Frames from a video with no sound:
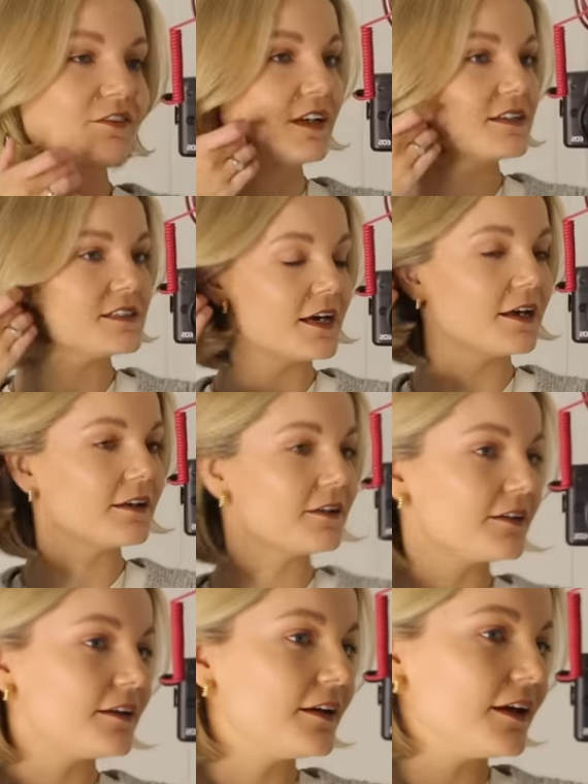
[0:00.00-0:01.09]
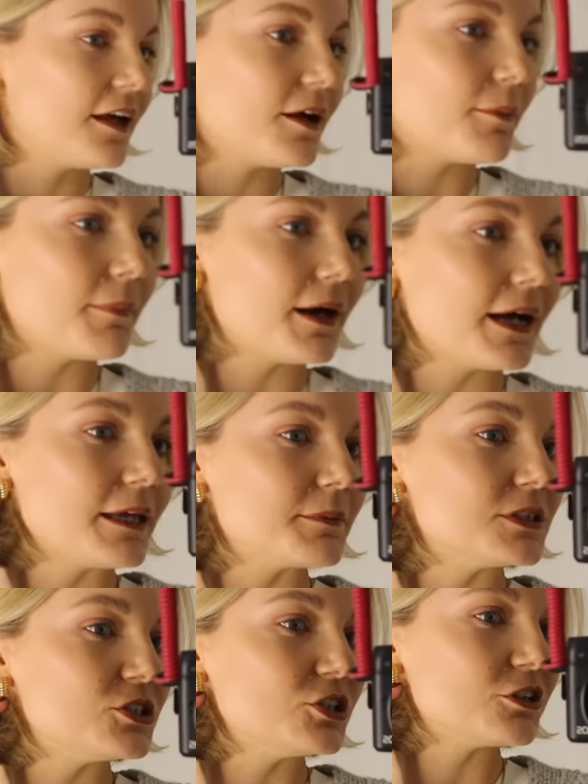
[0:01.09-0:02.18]
Vinader, my
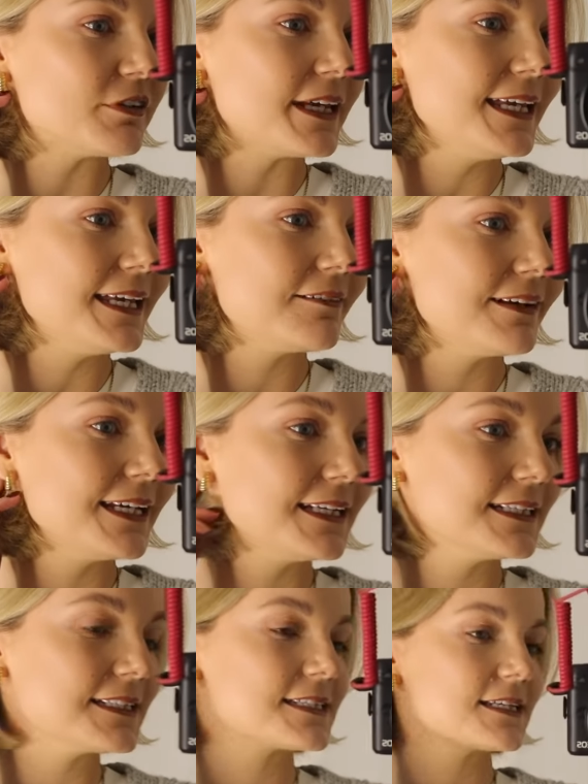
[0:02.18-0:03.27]
Mejuri earrings,